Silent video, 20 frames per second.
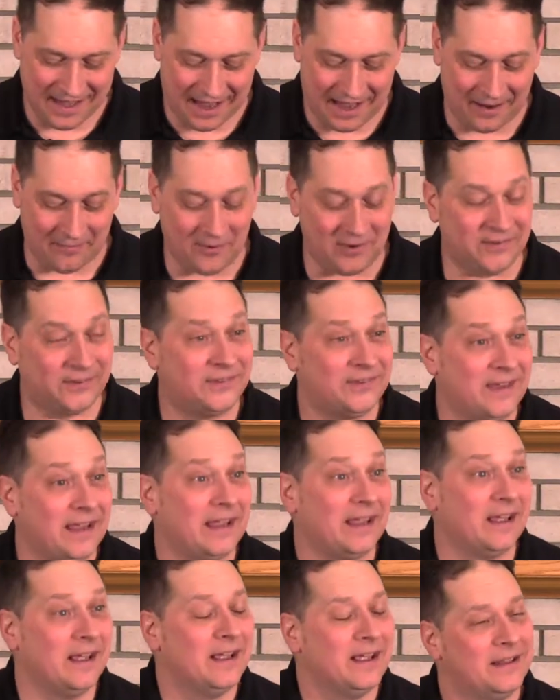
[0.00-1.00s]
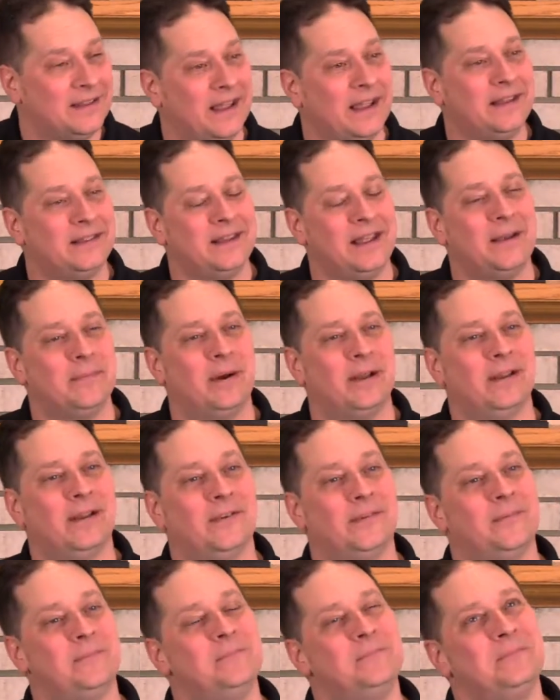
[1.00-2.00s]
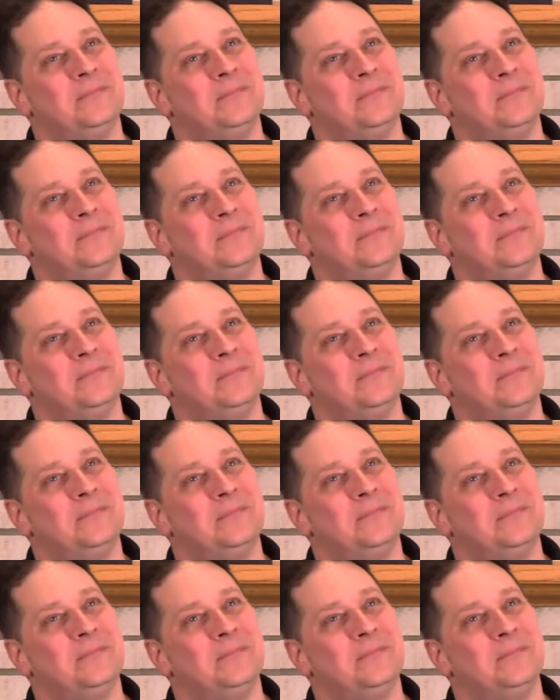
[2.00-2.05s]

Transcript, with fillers: I was sink. Think, think about this.